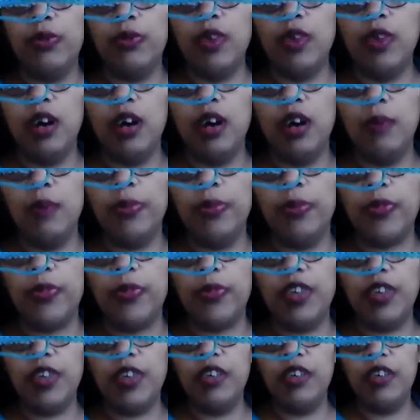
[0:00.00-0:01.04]

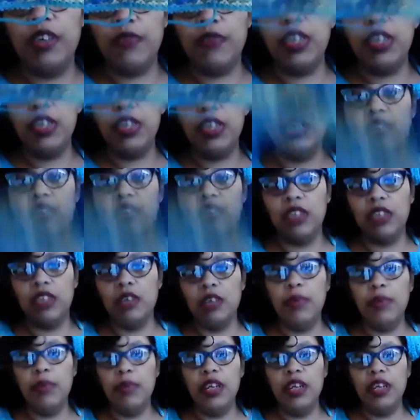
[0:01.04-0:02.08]
3 different needles
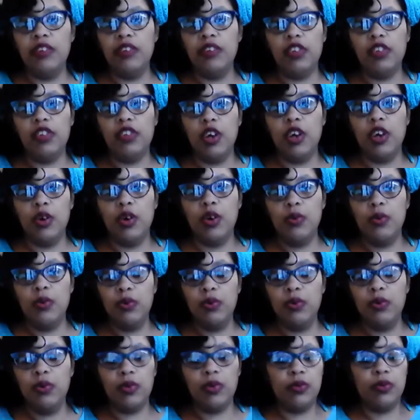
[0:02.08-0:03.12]
in a minute.
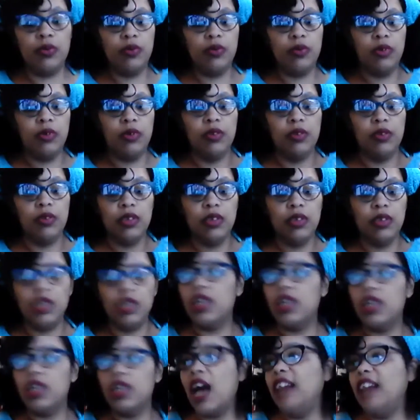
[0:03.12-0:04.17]
So
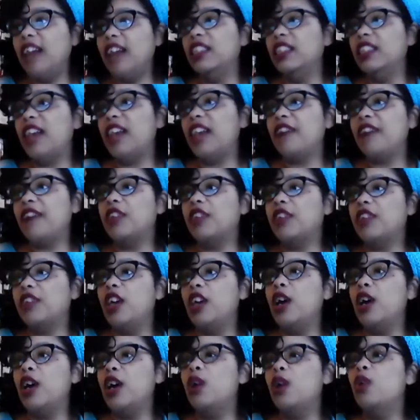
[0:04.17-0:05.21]
I just have to
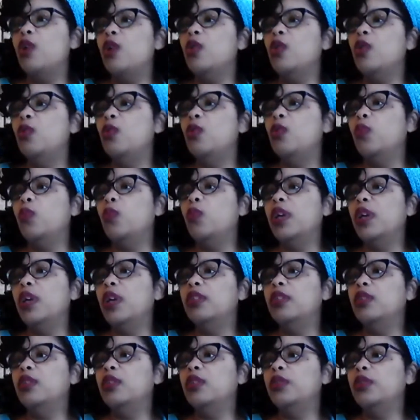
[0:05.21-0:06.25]
go
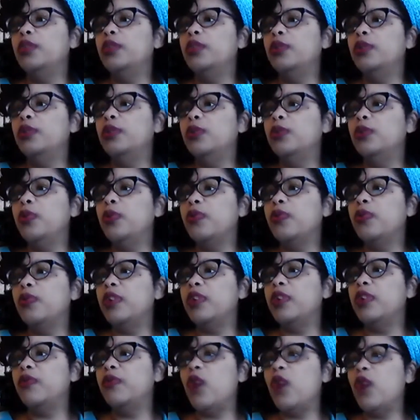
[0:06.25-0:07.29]
1, 2,
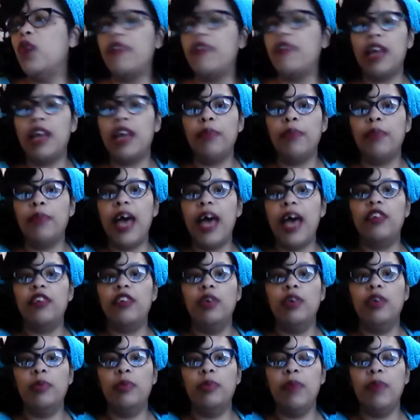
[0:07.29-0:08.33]
3, 4. I've got the
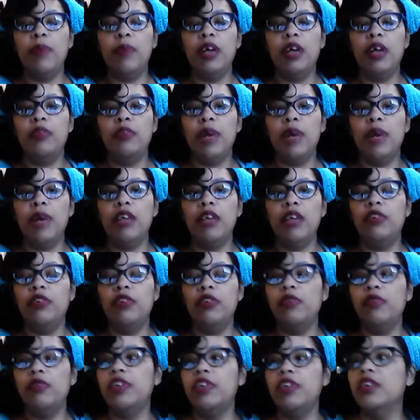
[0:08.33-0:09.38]
pattern up on my other monitor
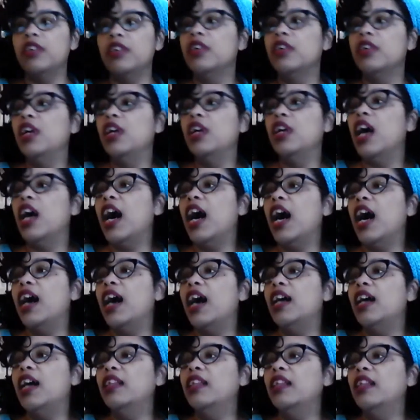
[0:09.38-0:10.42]
over here.
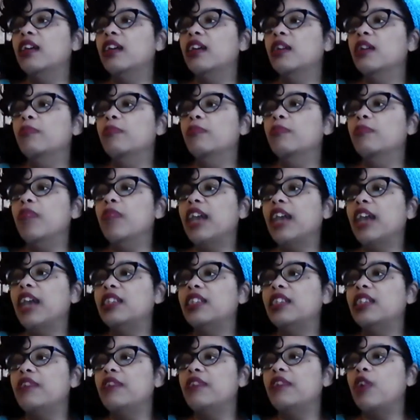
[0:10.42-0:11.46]
I just
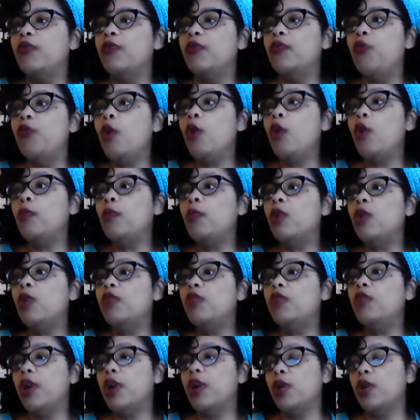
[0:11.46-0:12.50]
have to go 4 more
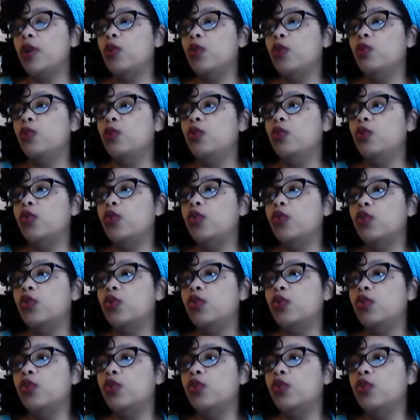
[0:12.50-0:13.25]
rows,